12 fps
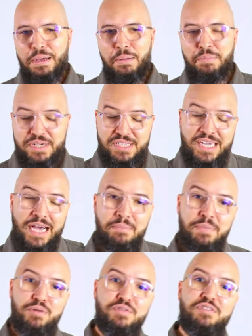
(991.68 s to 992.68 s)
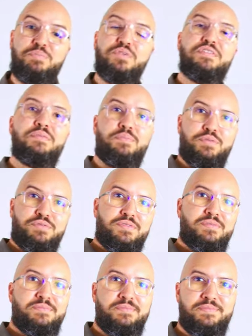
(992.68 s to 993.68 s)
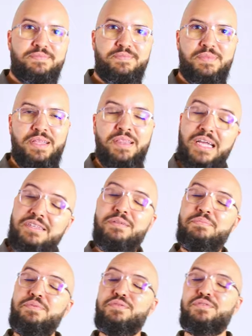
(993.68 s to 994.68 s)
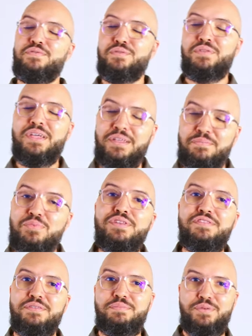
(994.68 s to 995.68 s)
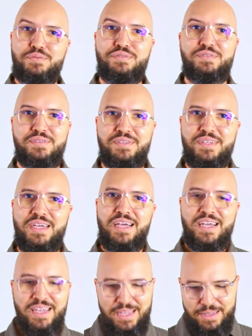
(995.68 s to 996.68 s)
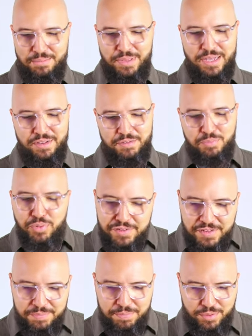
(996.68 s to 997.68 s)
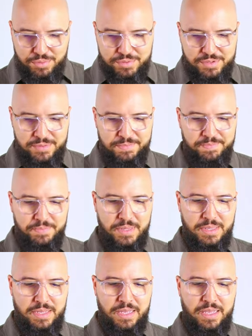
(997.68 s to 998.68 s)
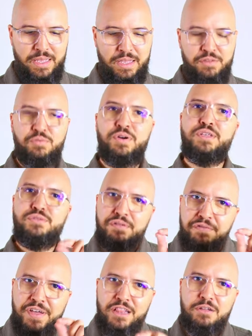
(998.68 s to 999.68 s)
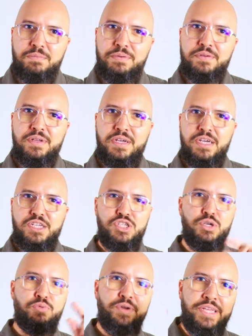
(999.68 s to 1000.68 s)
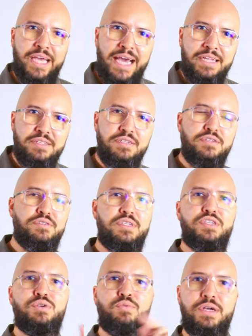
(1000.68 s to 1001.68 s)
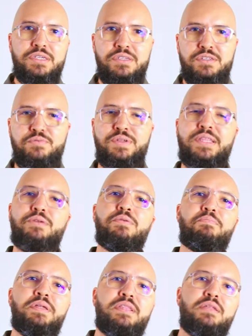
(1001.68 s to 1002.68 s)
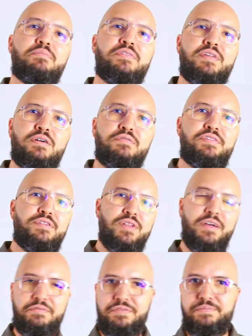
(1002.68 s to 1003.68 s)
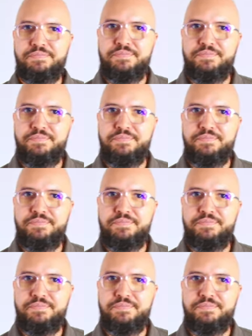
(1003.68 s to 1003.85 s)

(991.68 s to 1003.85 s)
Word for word: But time builds principles. That's the beautiful thing, principles. Because principles is what you develop to react to situations when they repeat themselves in your life.